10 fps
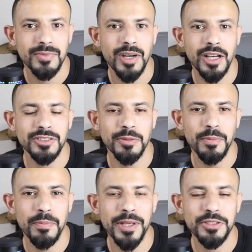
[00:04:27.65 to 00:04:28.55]
Awesome.
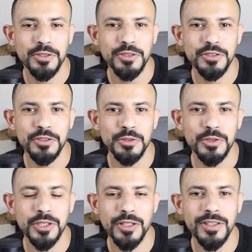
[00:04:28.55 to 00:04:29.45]
Make sure to
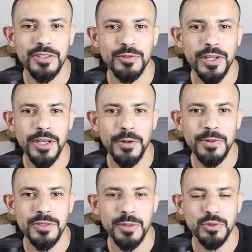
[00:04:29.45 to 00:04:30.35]
share this video
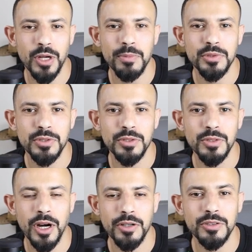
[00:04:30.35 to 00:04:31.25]
and subscribe to
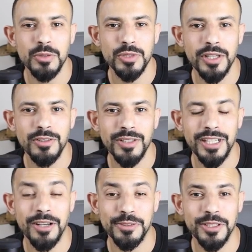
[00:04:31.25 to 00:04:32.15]
our YouTube channel, and
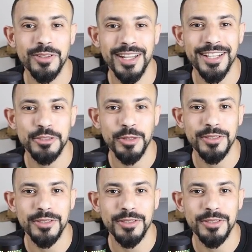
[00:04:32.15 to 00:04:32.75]
I'll see you in the next one.